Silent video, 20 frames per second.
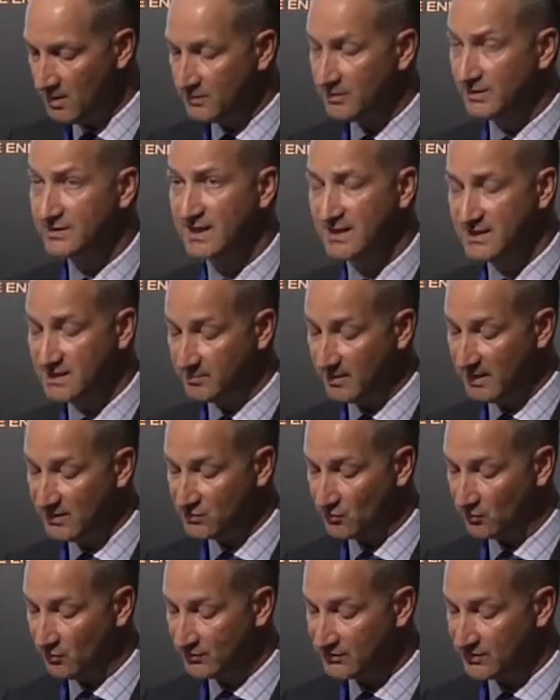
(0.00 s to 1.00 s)
The
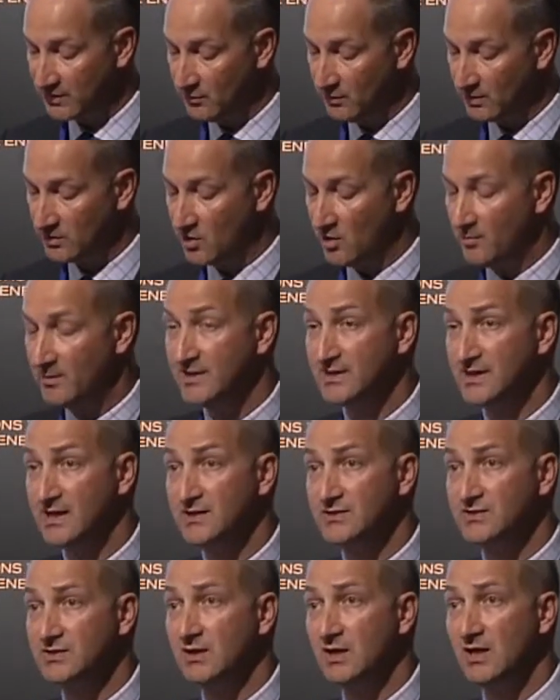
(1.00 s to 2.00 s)
database also
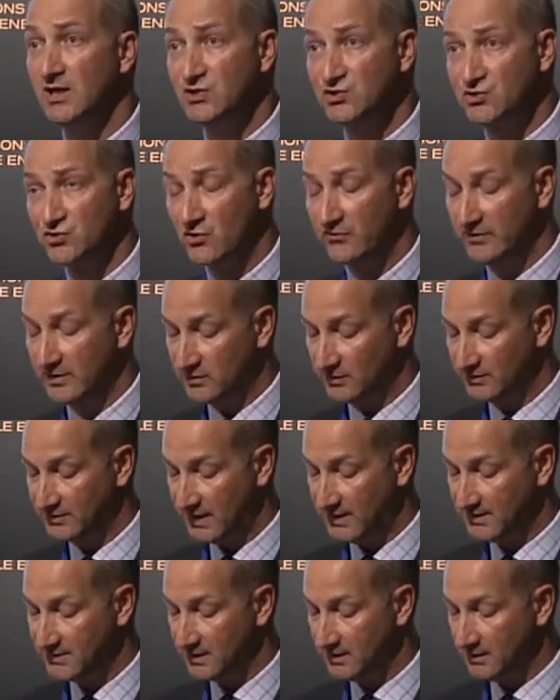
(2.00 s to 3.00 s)
accommodates historical
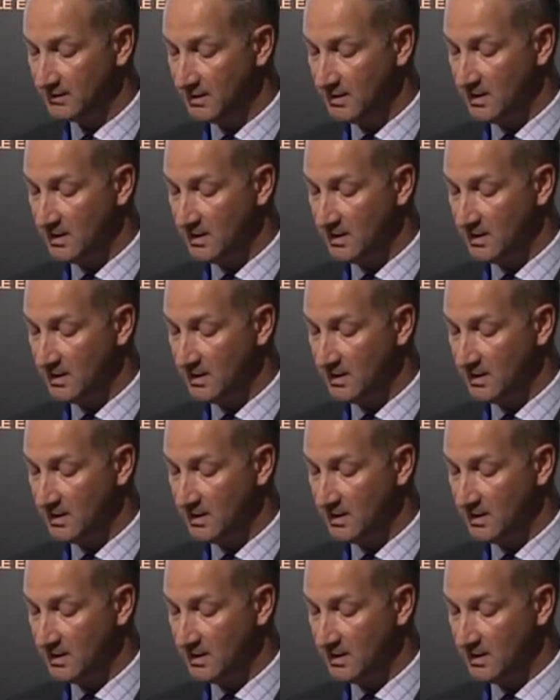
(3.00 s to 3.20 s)
data,